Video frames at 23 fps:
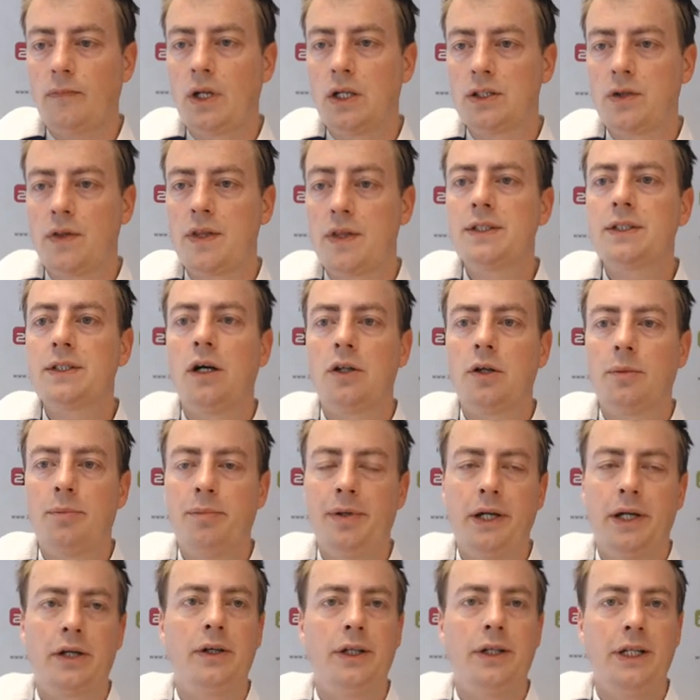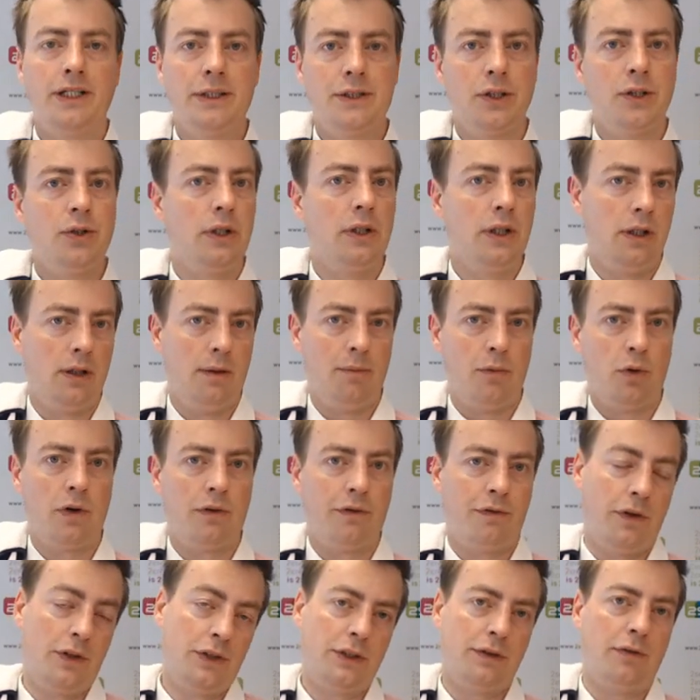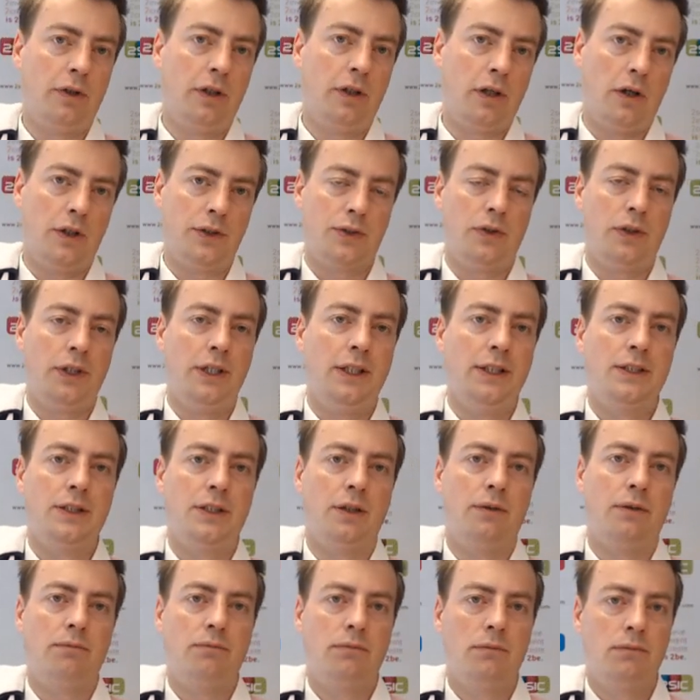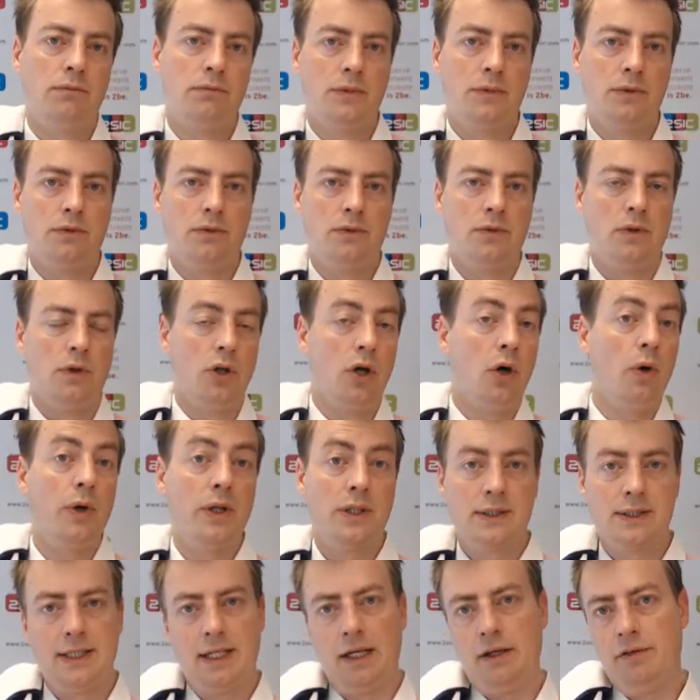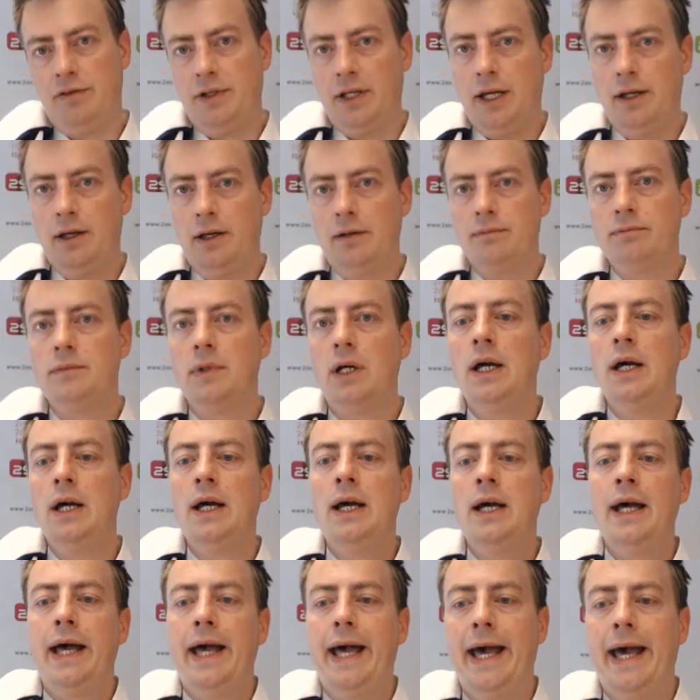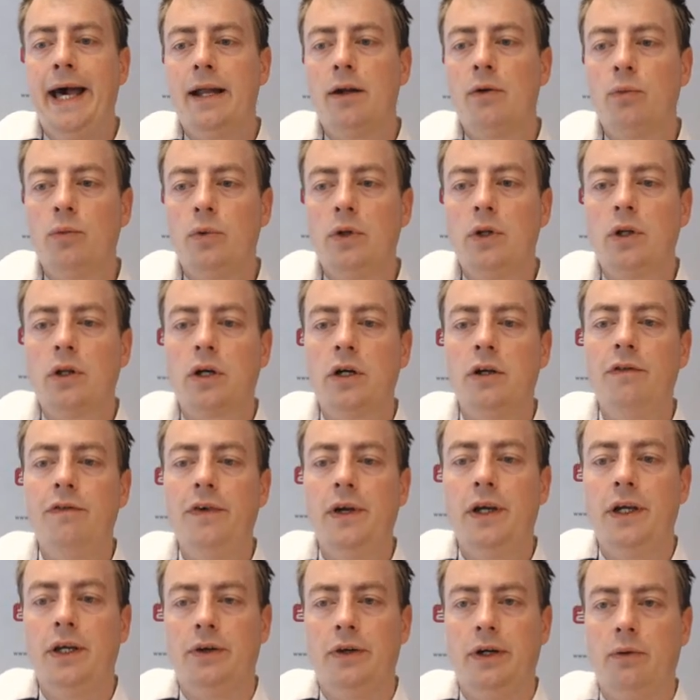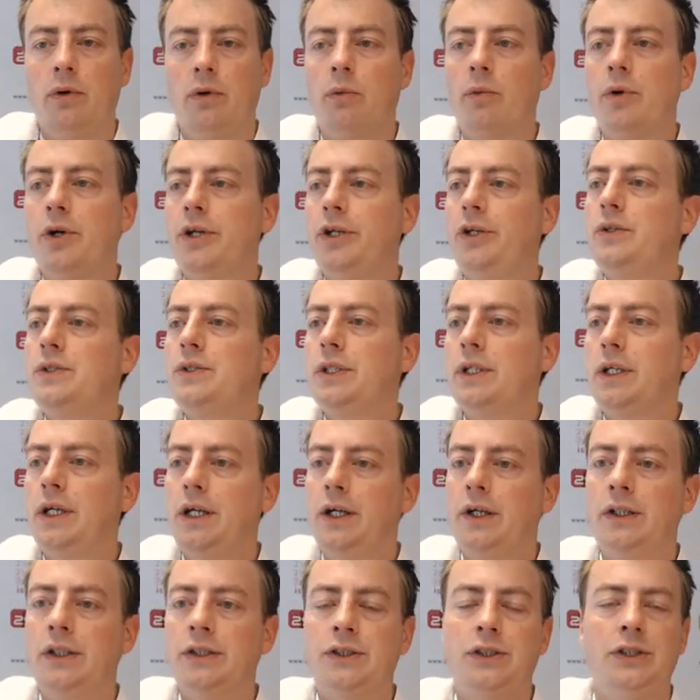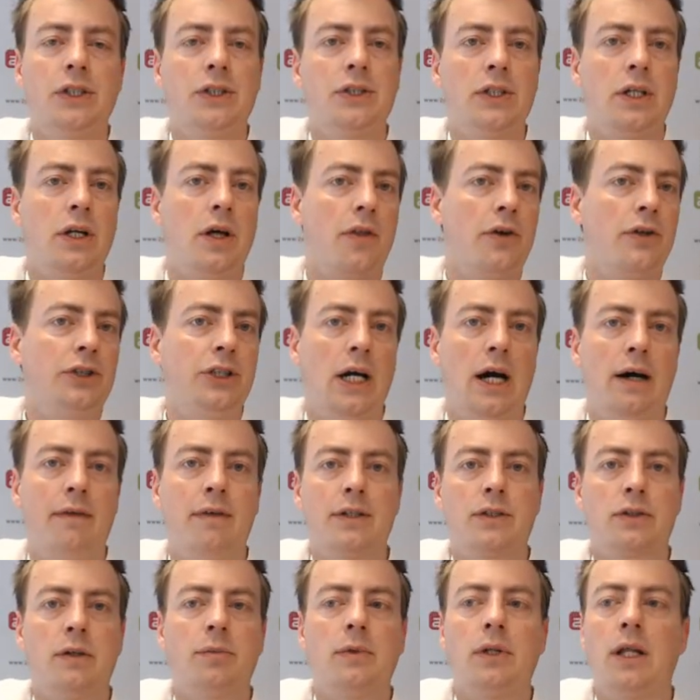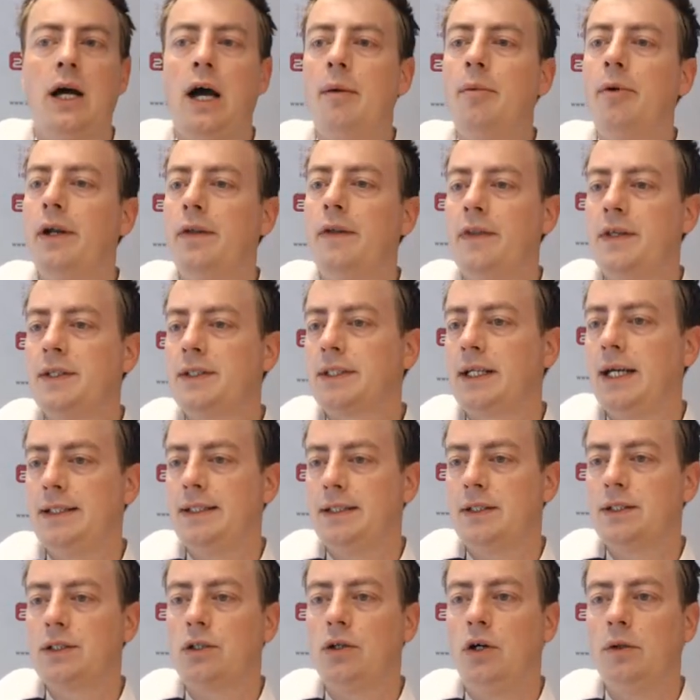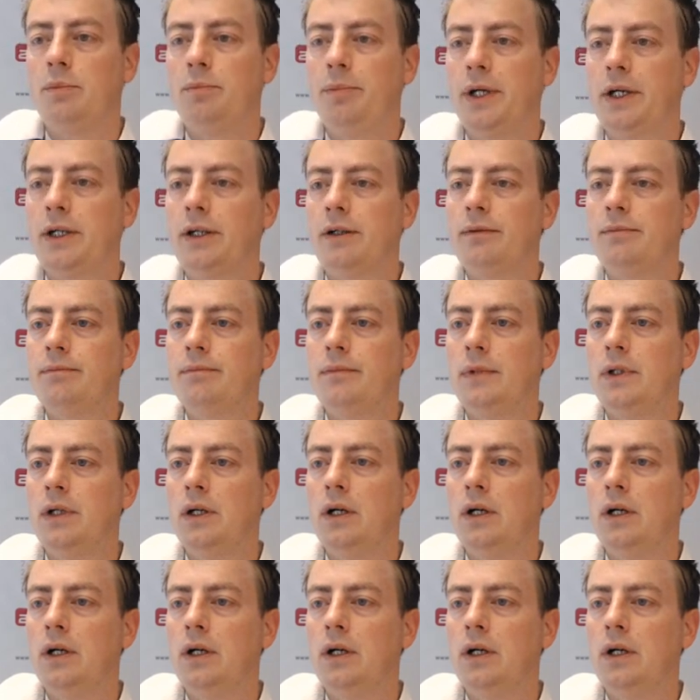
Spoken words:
So this color picker needs to do a little more. First of all, it also needs to load and save data, and we'll configure it. What we're using here is just another JavaScript library. In this case, it's called Picker.